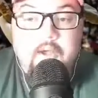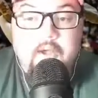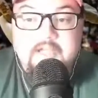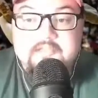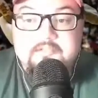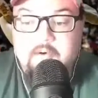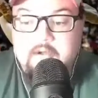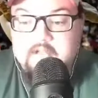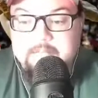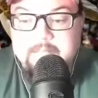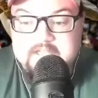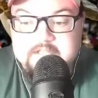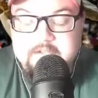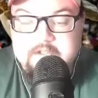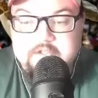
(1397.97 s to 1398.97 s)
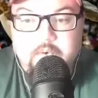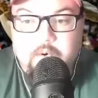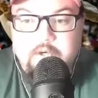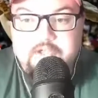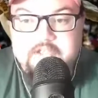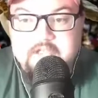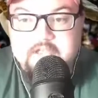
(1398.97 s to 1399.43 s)
he's one of the best
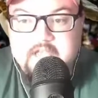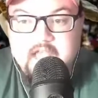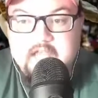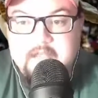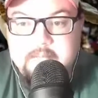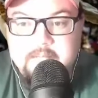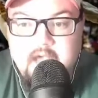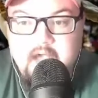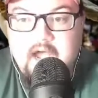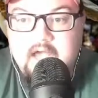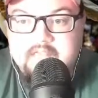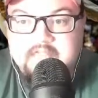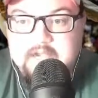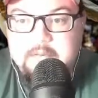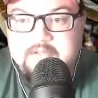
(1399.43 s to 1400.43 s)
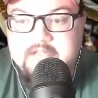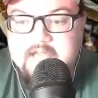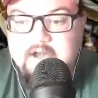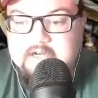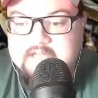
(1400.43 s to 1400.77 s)
scorers in the game. Yeah, I think without a